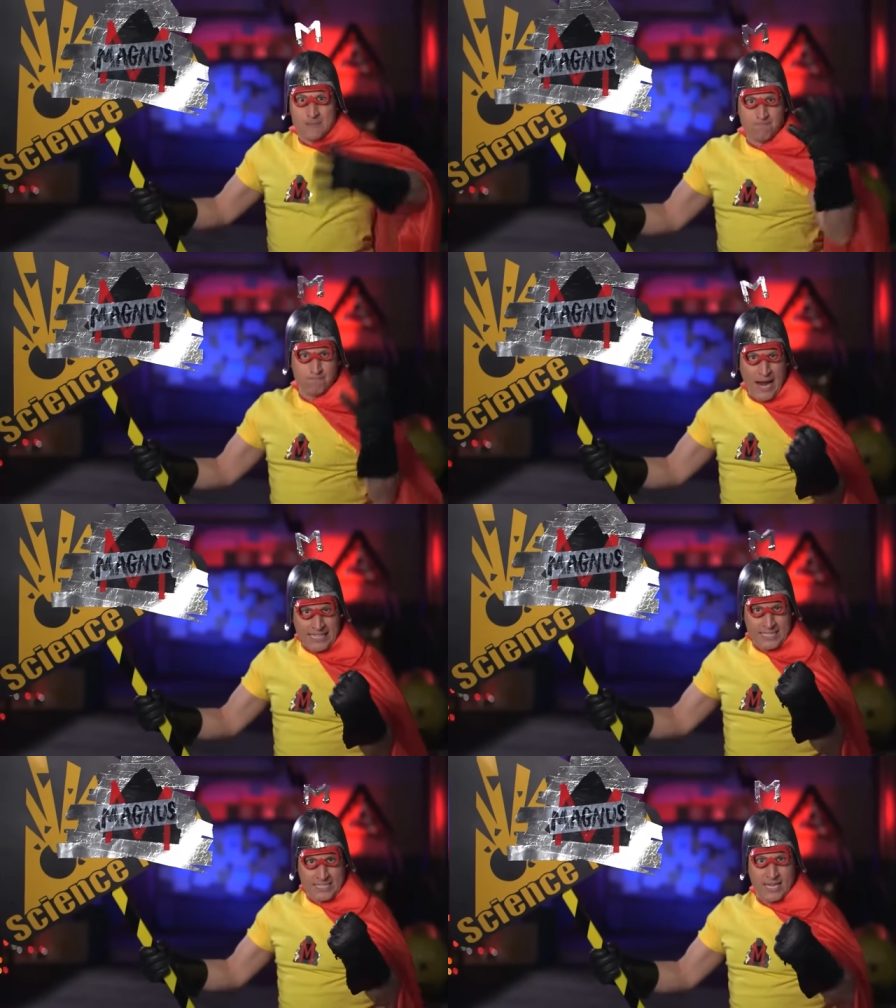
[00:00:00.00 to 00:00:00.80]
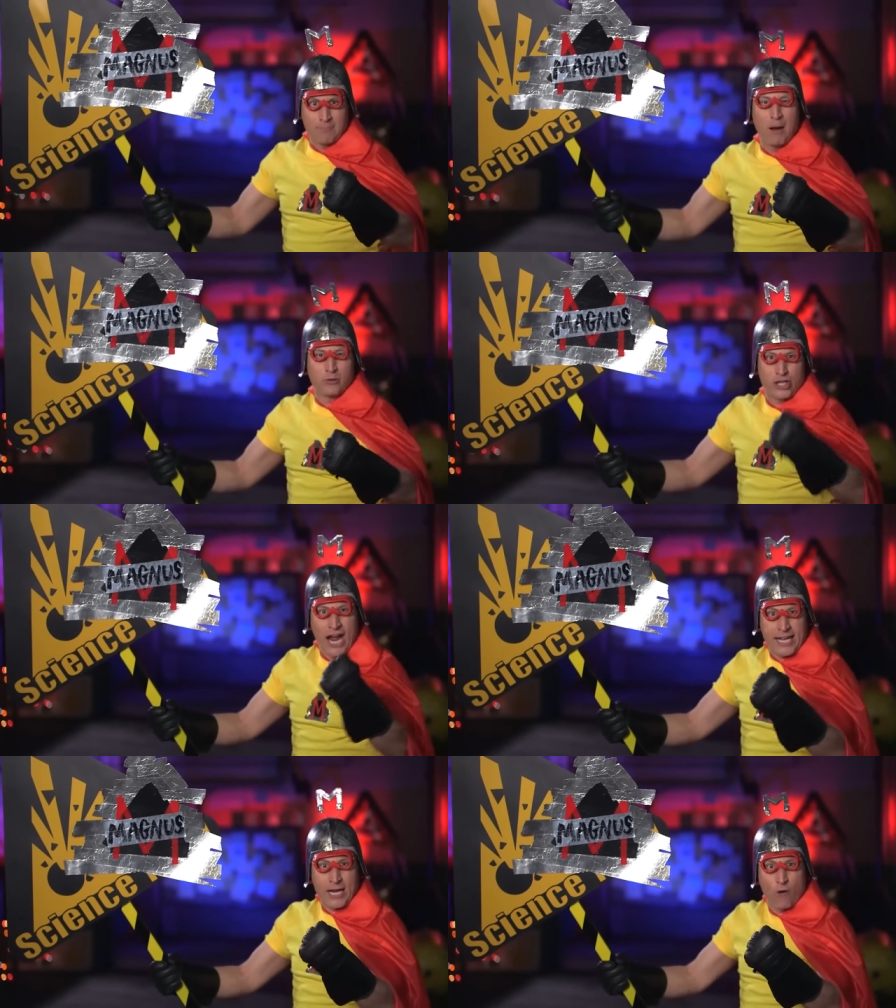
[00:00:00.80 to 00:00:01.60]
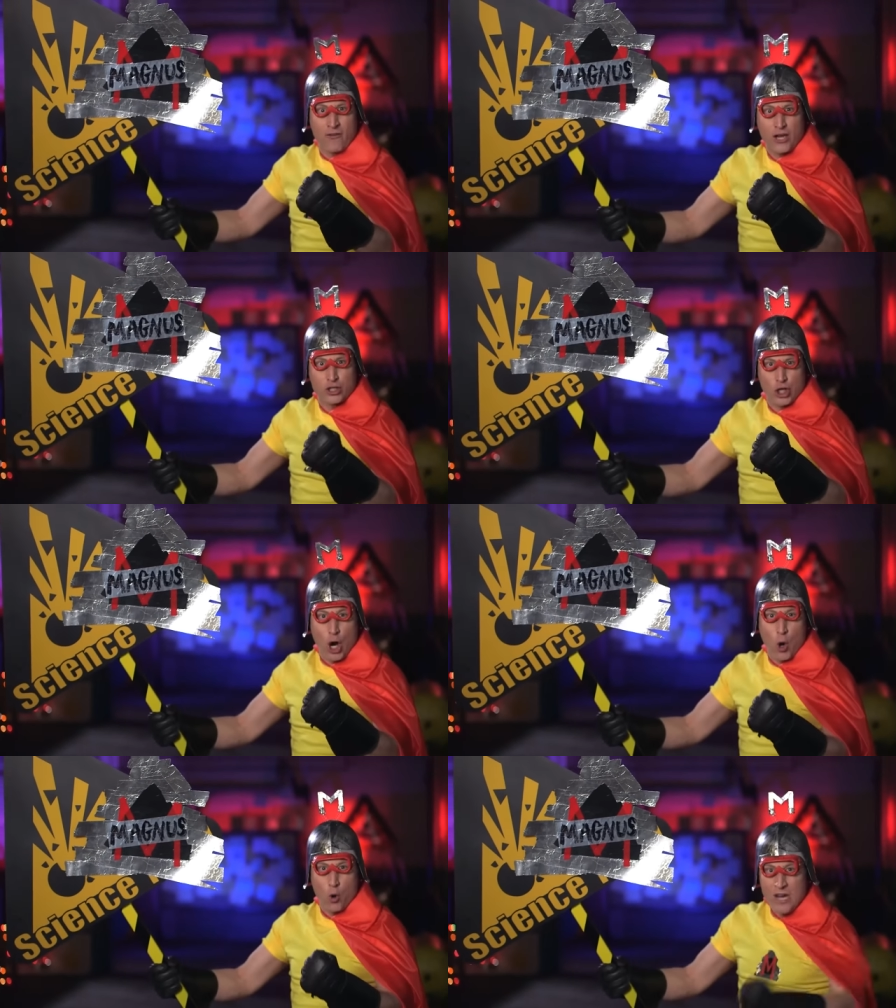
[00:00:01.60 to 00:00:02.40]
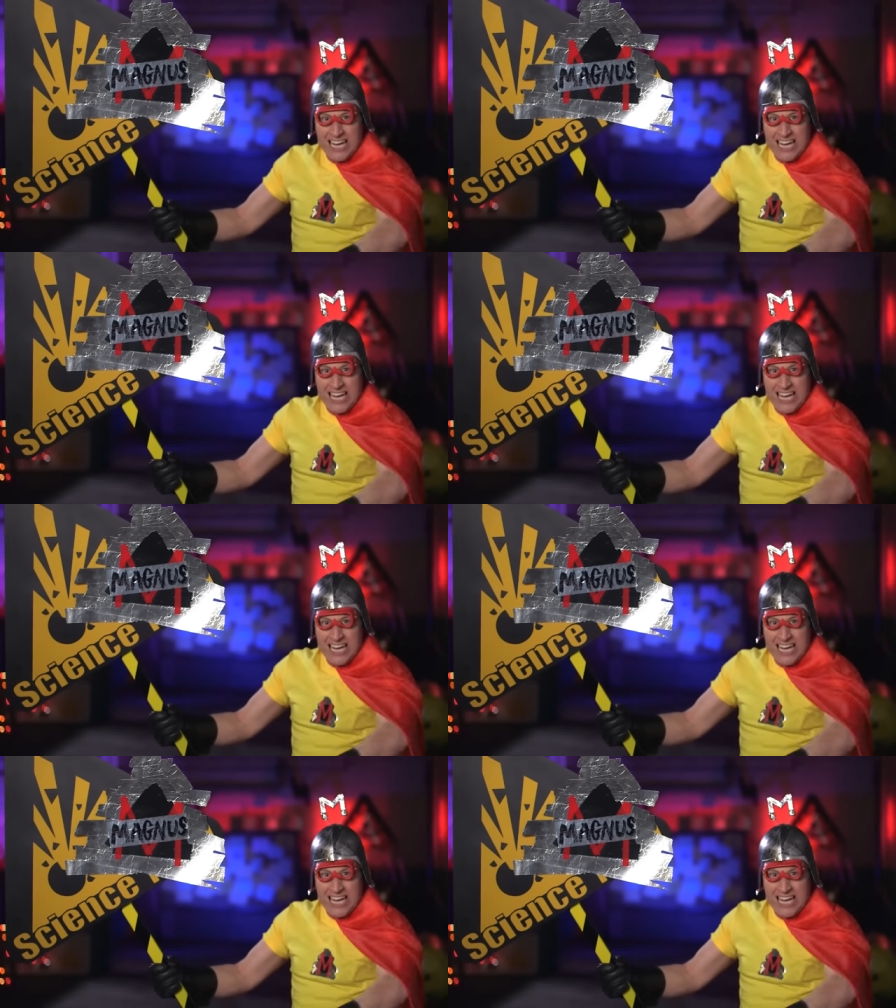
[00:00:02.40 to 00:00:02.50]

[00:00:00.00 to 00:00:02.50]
Magnus, am out taking over the show.